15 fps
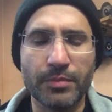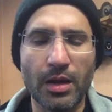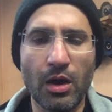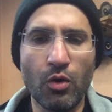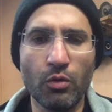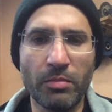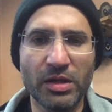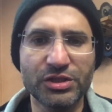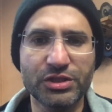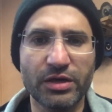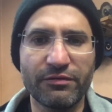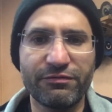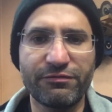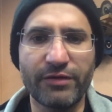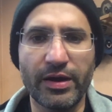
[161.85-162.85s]
whole bunch
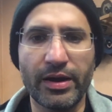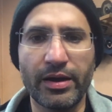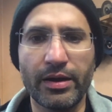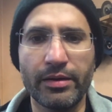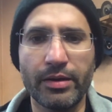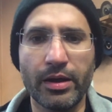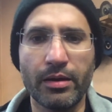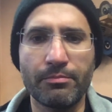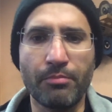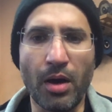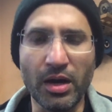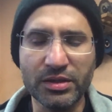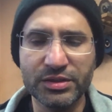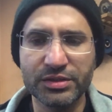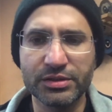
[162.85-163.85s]
of
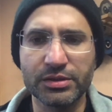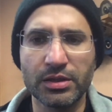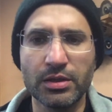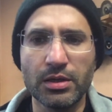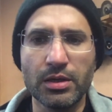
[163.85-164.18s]
pucks.